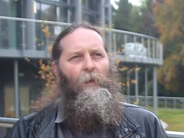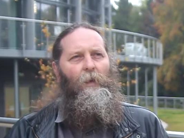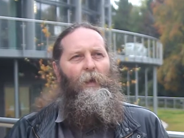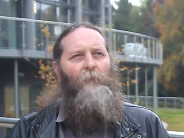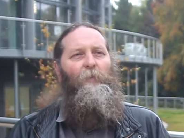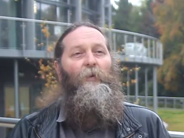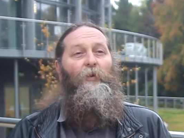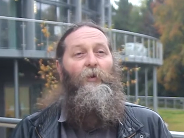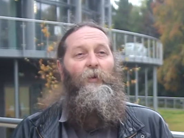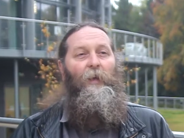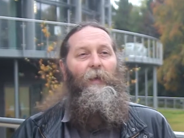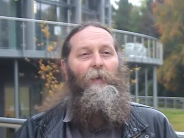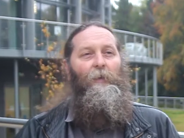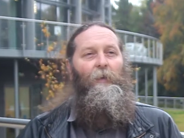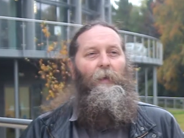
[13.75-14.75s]
If there's a
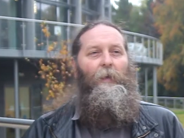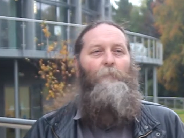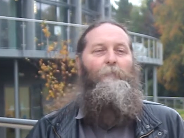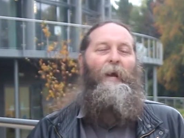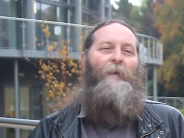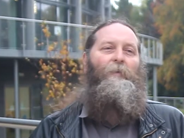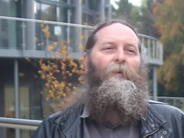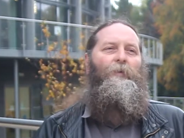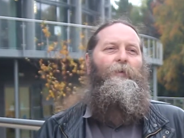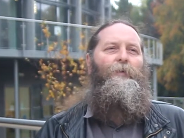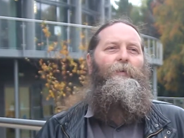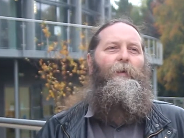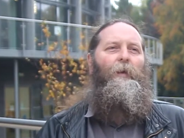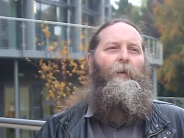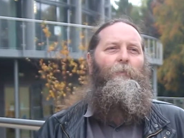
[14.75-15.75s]
deal in
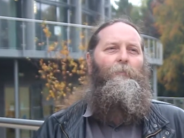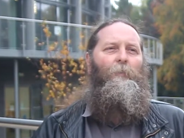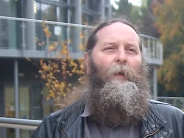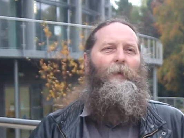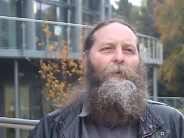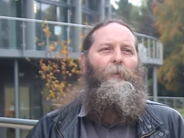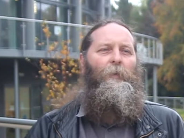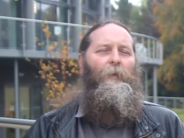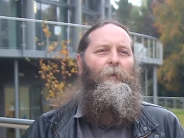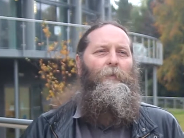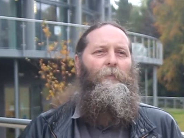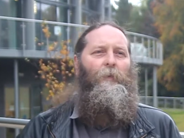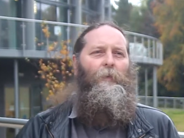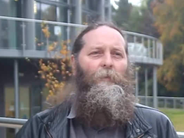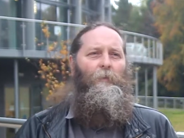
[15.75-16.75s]
Paris under
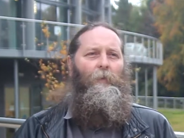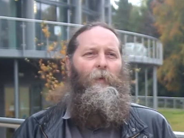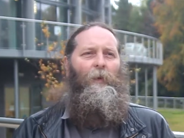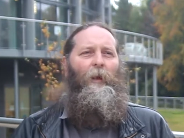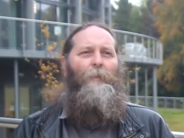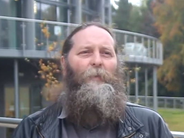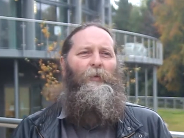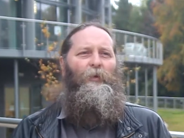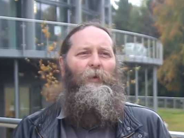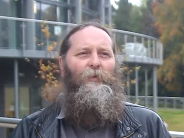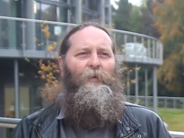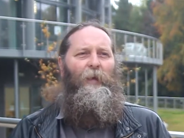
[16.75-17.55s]
the climate change